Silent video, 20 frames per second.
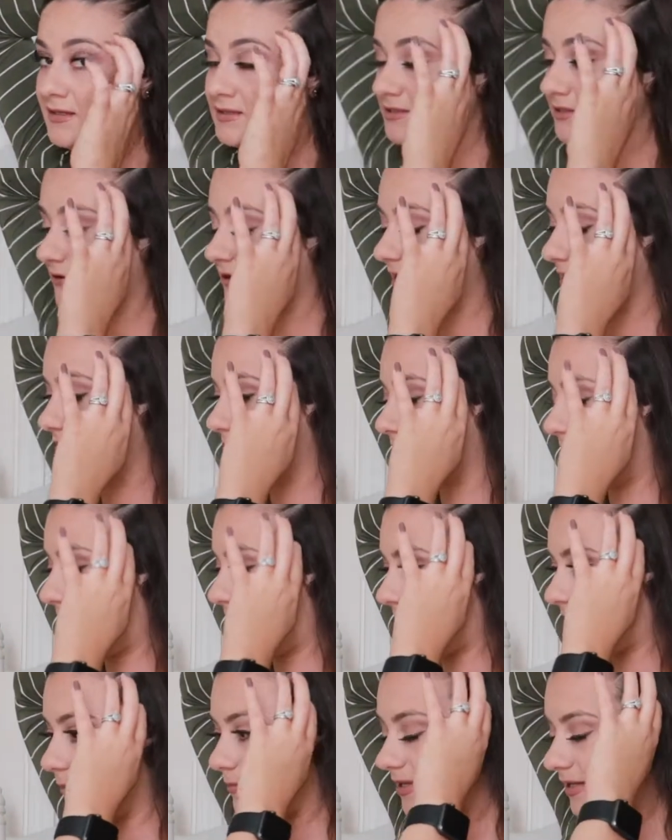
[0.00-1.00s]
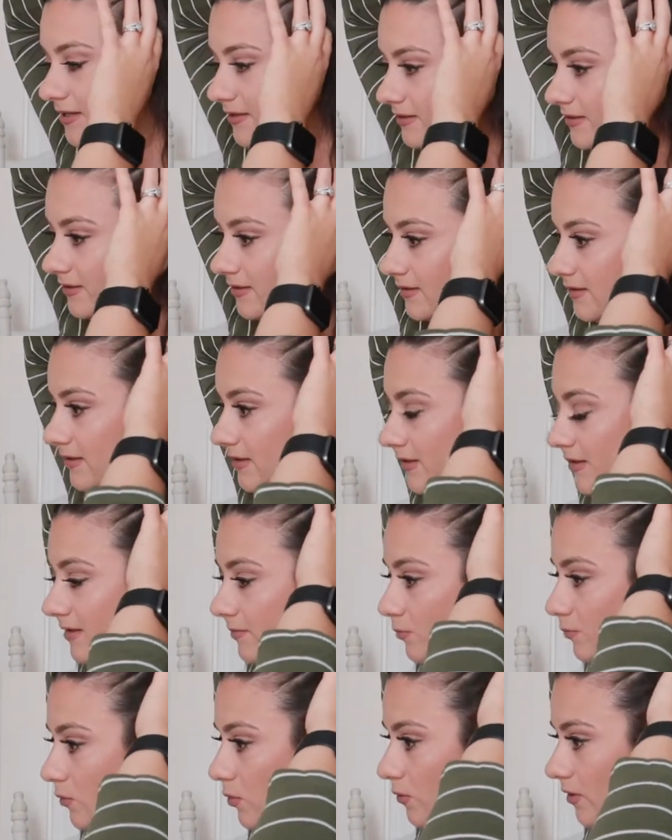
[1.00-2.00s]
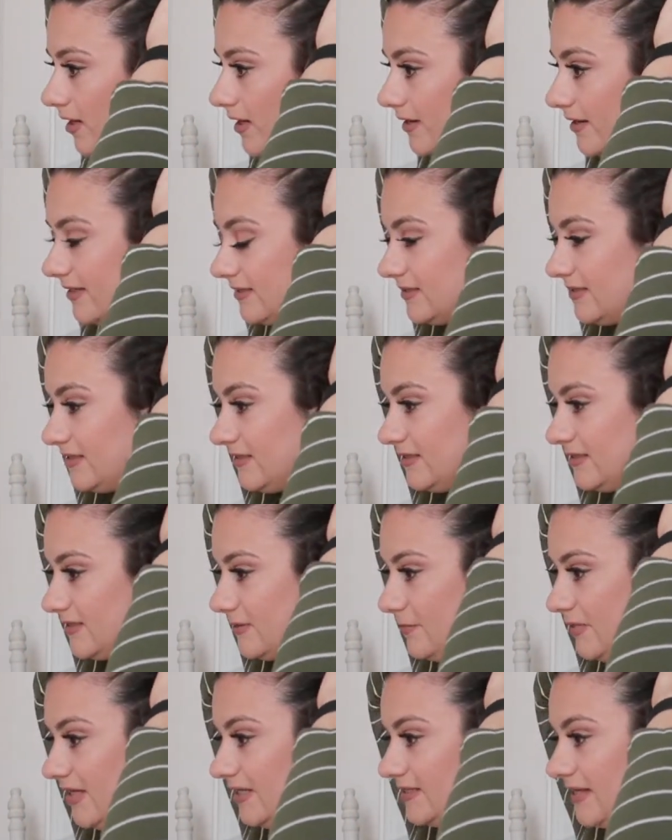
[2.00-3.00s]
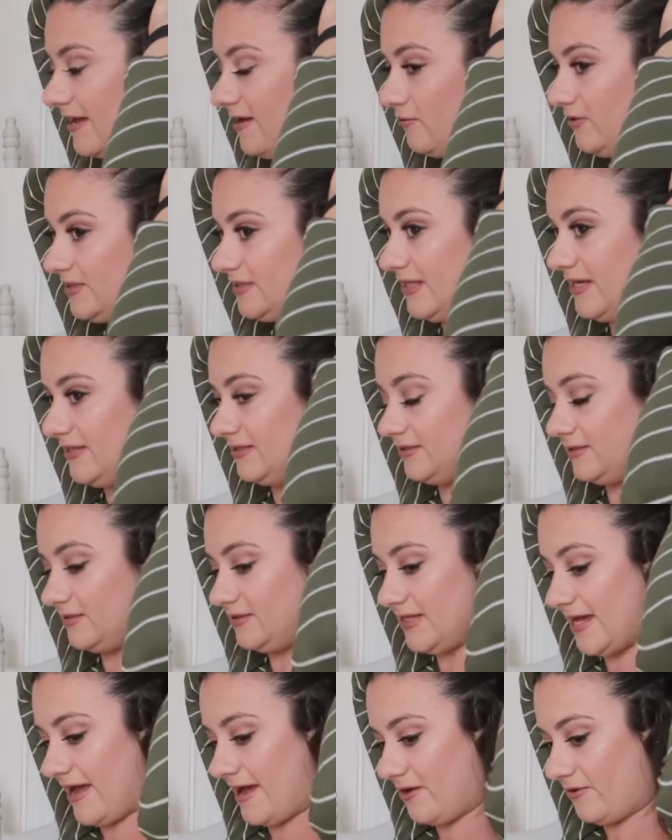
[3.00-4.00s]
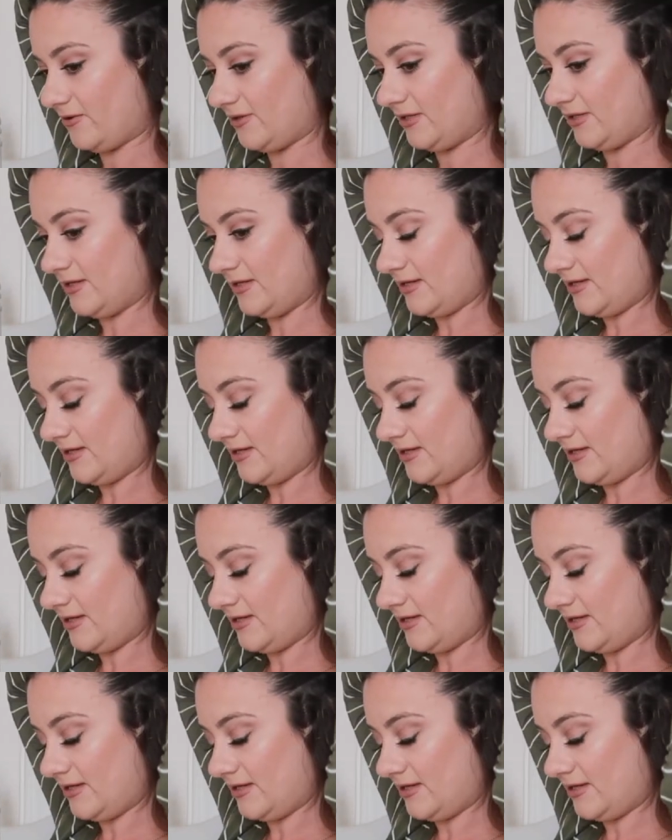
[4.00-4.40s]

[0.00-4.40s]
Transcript: So I grab more, because this is the piece I always let down,